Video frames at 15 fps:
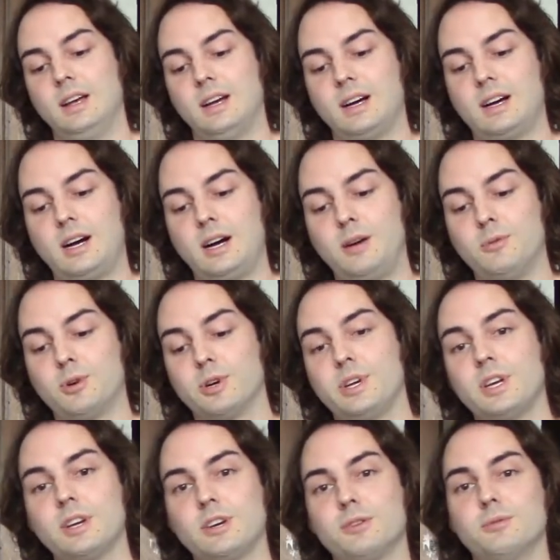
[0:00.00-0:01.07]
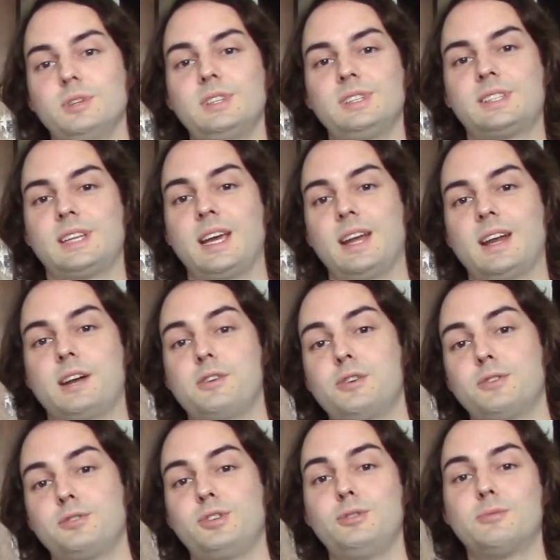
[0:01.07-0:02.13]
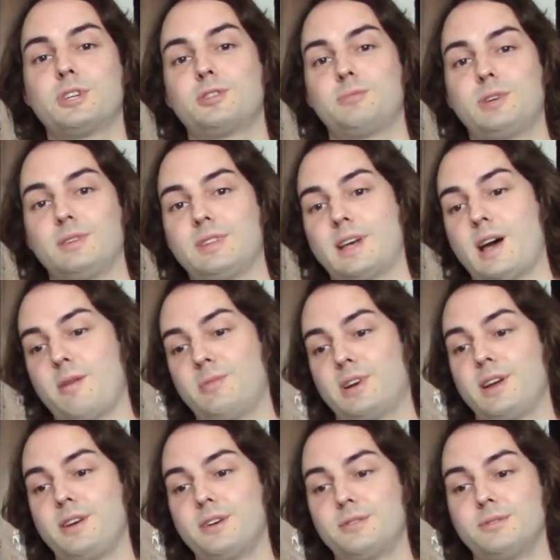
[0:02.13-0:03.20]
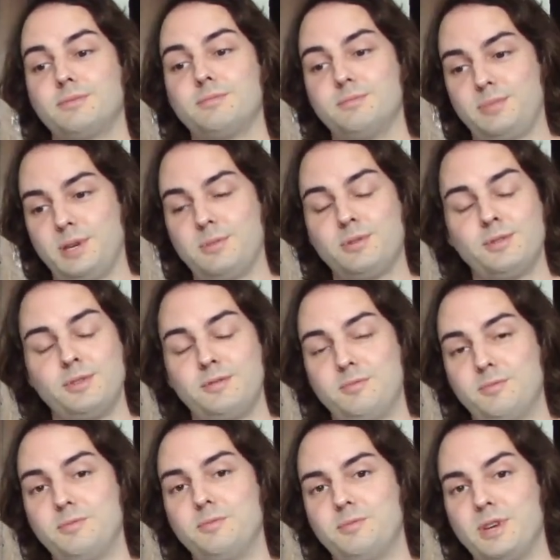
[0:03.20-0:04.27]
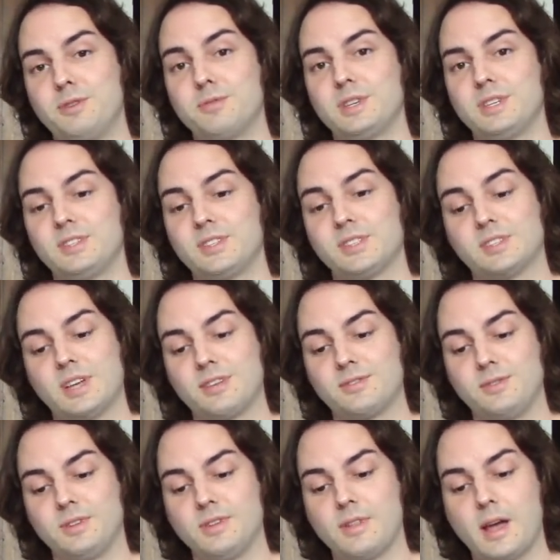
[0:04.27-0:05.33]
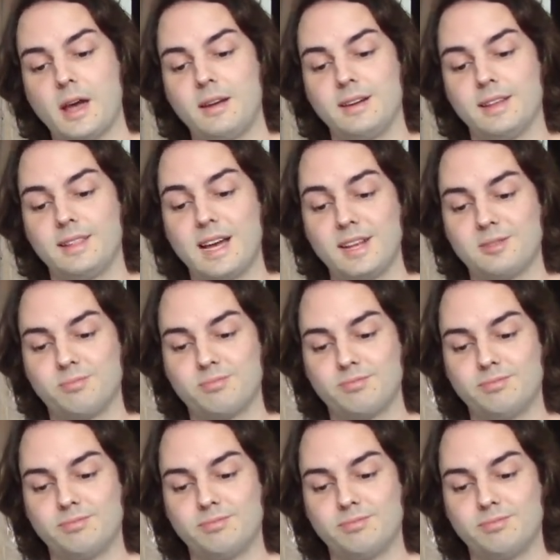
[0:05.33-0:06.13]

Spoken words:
Or you could go real estate. I don't know too much about that, but I know people who've been really successful in that, and that's